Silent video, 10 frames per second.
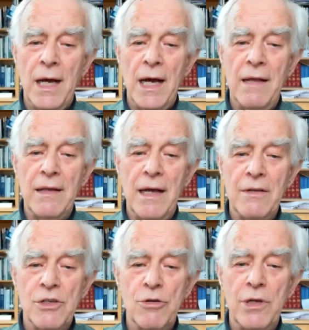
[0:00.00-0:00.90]
And,
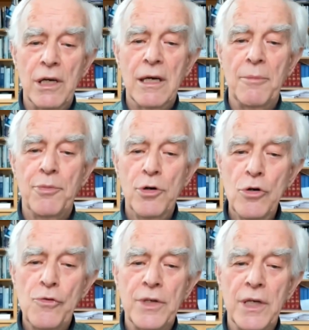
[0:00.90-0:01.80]
and so you can
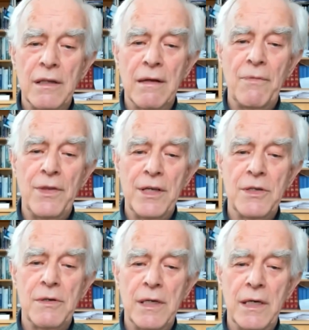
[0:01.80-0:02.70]
prove that
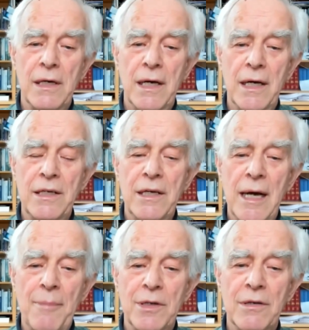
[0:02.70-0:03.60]
this NDE
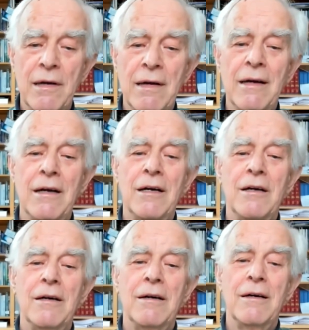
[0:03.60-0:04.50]
happened
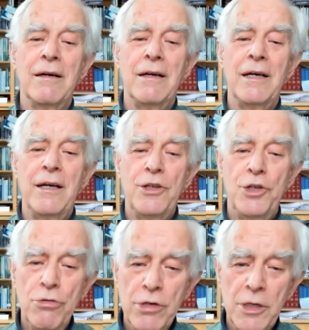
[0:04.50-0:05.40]

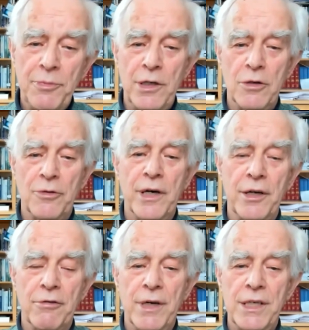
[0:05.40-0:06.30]
during a period of
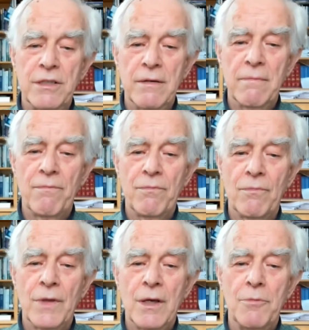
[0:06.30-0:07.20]
cardiac arrest,
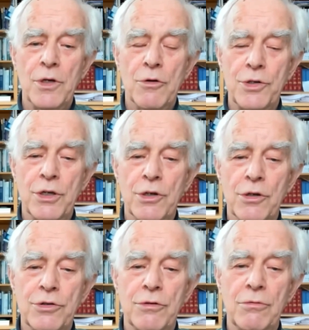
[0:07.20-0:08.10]
because you can
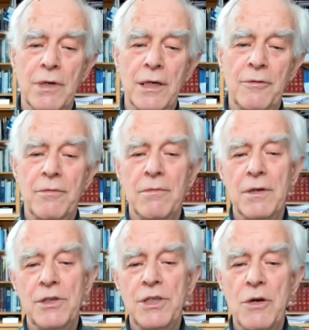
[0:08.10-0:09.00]
also have,
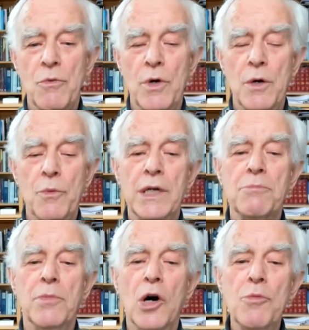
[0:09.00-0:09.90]
see at
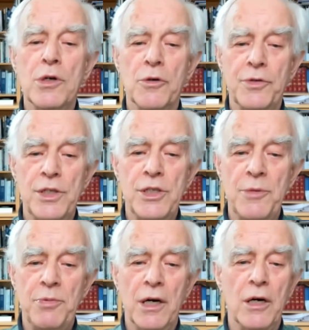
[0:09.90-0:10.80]
what moment of the
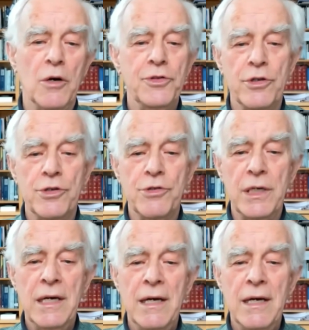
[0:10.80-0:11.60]
CPR of surgery